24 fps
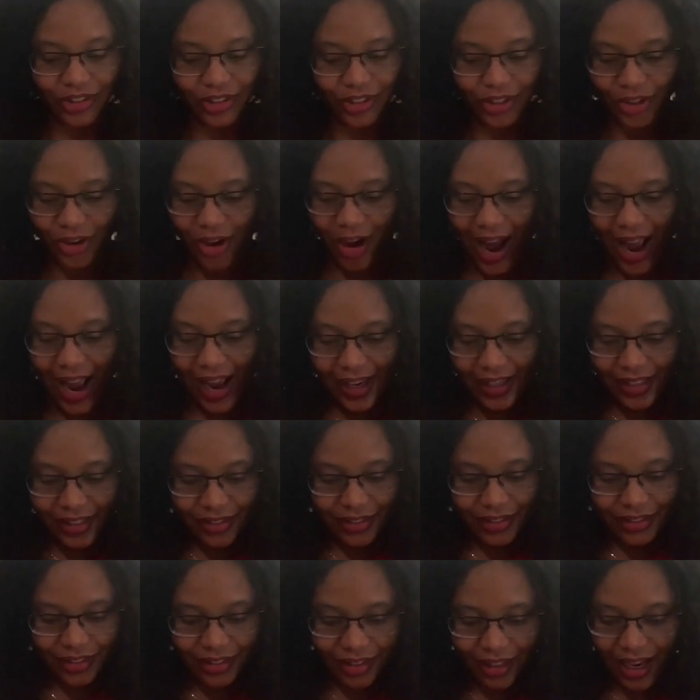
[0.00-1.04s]
you know, I
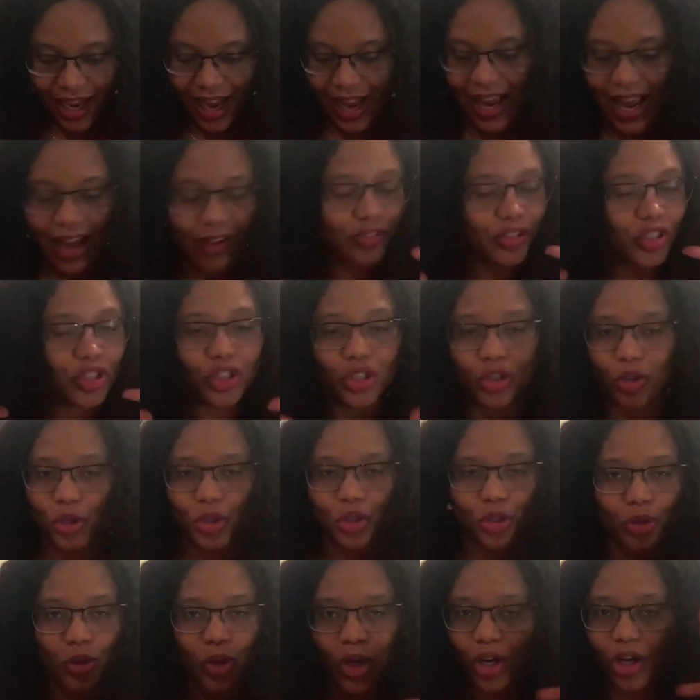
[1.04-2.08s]
I have to show
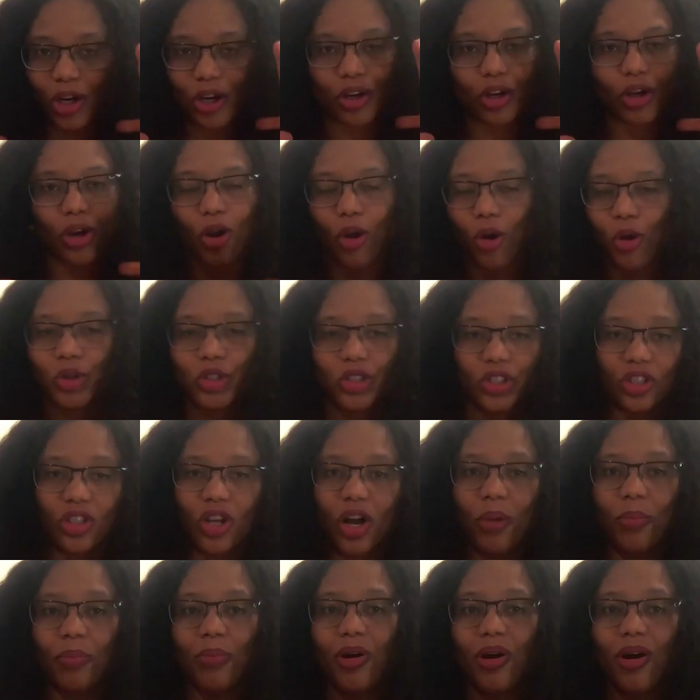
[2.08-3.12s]
you a close
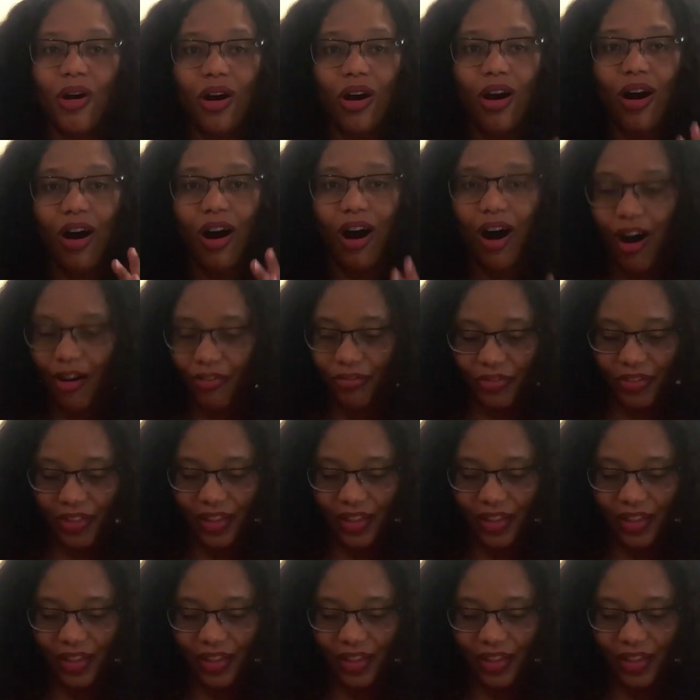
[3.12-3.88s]
up of